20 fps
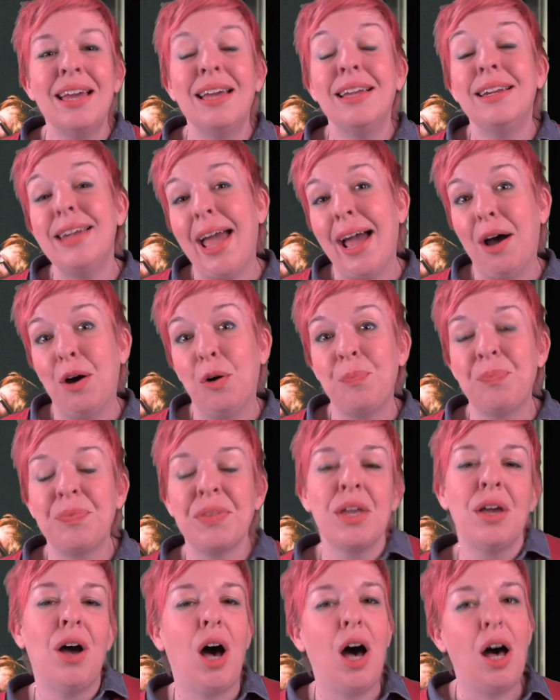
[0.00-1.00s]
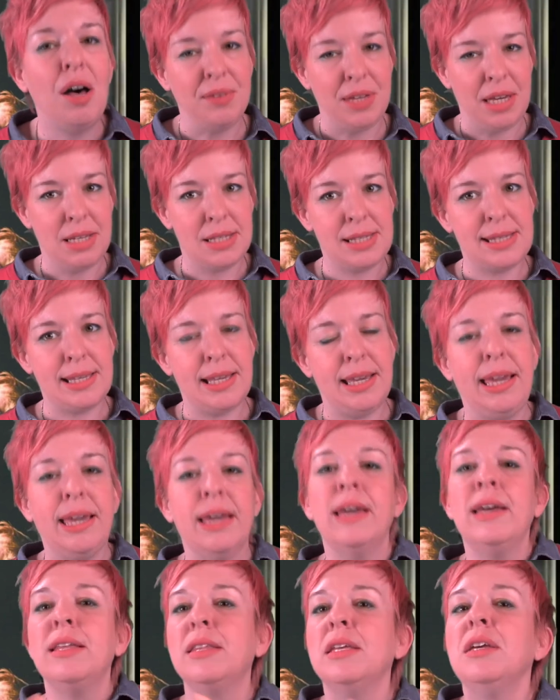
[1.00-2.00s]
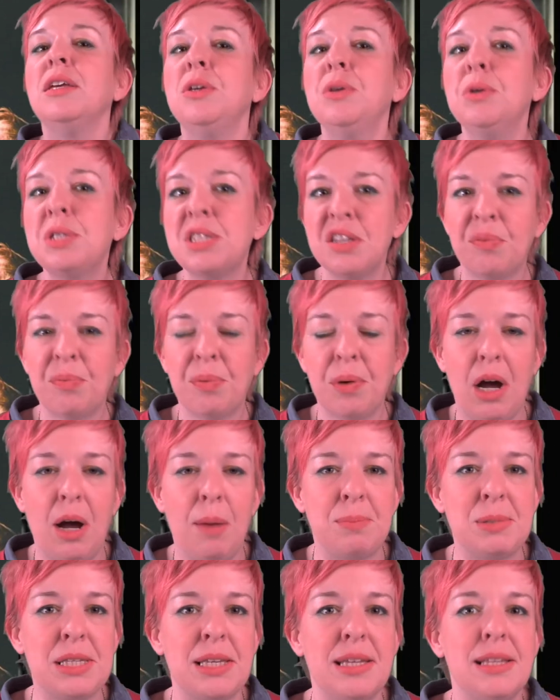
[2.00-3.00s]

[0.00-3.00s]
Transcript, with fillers: Now, obviously, the use of props